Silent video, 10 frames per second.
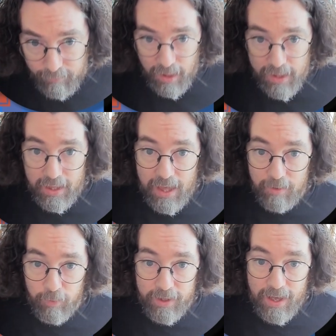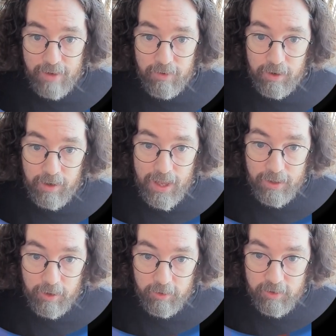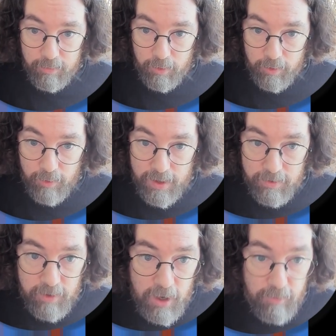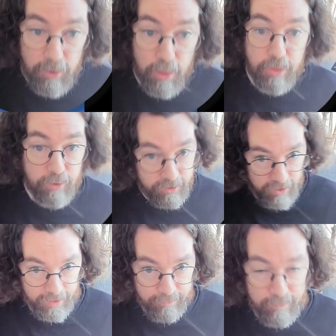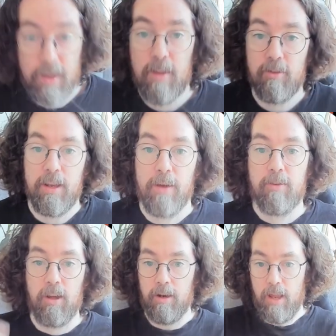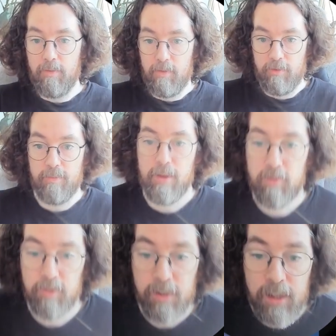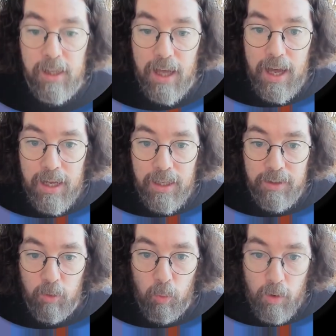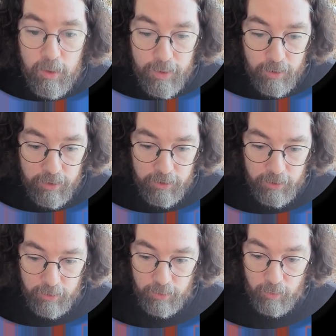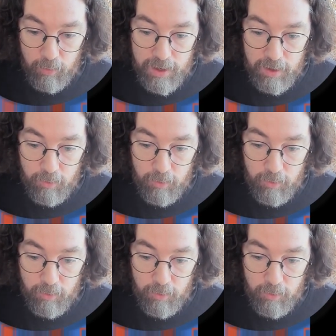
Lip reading: Again, we have our handle customer request for the third time. So now it's got a lot of information. And what are we going to do? Well,